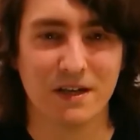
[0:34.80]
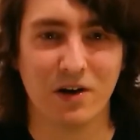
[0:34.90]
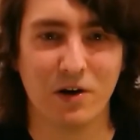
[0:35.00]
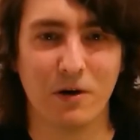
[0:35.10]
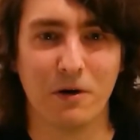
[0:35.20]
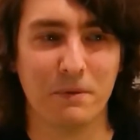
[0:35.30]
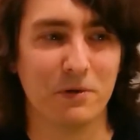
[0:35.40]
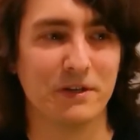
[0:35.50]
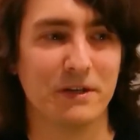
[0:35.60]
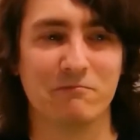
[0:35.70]
are
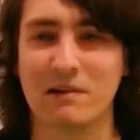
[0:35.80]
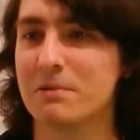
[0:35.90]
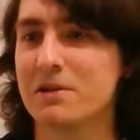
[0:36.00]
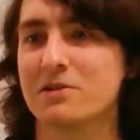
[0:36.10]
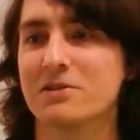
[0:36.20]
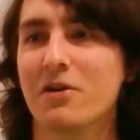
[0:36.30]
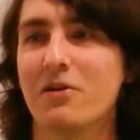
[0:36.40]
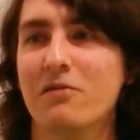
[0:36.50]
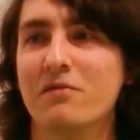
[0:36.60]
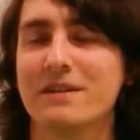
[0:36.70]
building replicas
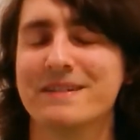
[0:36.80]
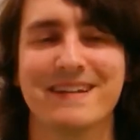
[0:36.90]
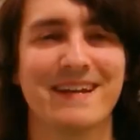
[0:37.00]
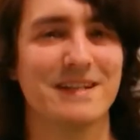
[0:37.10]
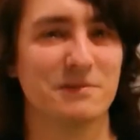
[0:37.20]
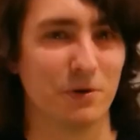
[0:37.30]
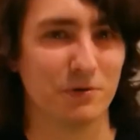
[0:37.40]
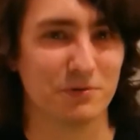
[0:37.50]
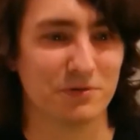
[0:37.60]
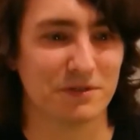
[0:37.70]
of today's
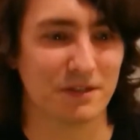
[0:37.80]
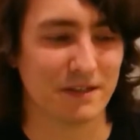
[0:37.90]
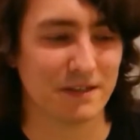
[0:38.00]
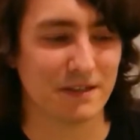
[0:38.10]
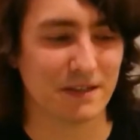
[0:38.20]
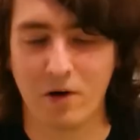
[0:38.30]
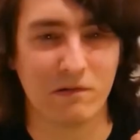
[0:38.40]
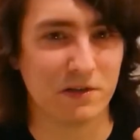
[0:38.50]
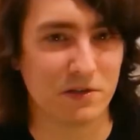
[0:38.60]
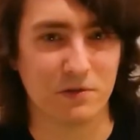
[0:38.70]
models, like
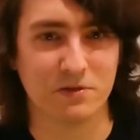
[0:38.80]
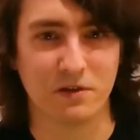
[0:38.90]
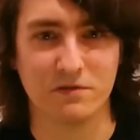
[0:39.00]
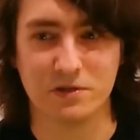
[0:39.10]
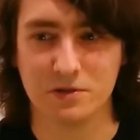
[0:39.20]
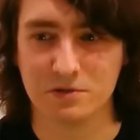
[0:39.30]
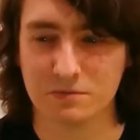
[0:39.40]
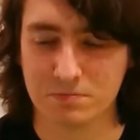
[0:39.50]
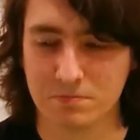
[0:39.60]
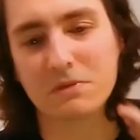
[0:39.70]
Orange Dose Overjuice,
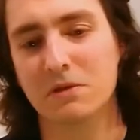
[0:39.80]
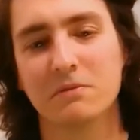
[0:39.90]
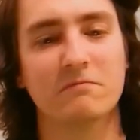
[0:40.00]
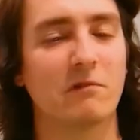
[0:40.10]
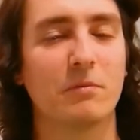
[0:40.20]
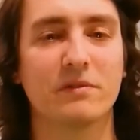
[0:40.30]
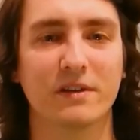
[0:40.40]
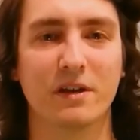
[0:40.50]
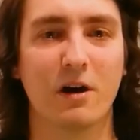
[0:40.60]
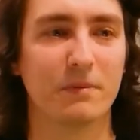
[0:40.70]
done robots
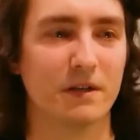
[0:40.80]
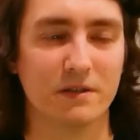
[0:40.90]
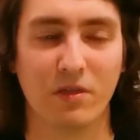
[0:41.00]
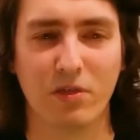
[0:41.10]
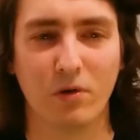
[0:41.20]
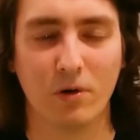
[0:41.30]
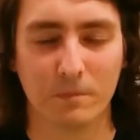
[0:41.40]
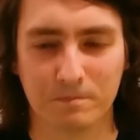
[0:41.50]
like Carbide and Thor.